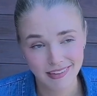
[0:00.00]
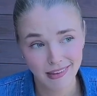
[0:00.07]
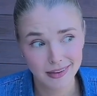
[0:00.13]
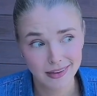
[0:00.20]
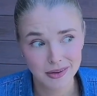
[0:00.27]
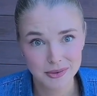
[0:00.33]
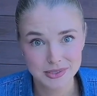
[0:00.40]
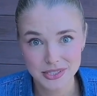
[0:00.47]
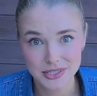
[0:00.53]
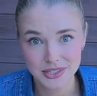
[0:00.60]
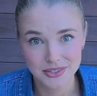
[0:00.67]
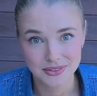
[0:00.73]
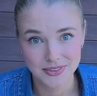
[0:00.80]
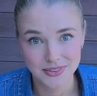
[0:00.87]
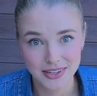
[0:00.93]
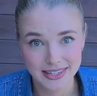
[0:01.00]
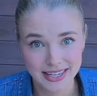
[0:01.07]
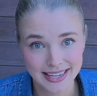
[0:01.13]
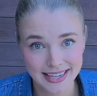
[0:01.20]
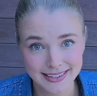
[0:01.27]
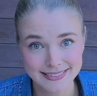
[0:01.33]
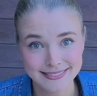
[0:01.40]
you know what to do,
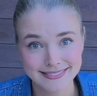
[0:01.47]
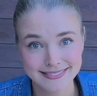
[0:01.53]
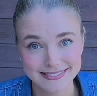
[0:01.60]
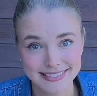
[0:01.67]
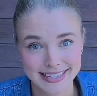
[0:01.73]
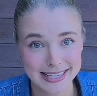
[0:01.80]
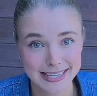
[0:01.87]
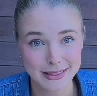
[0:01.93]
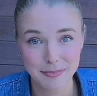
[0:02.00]
okay? Hit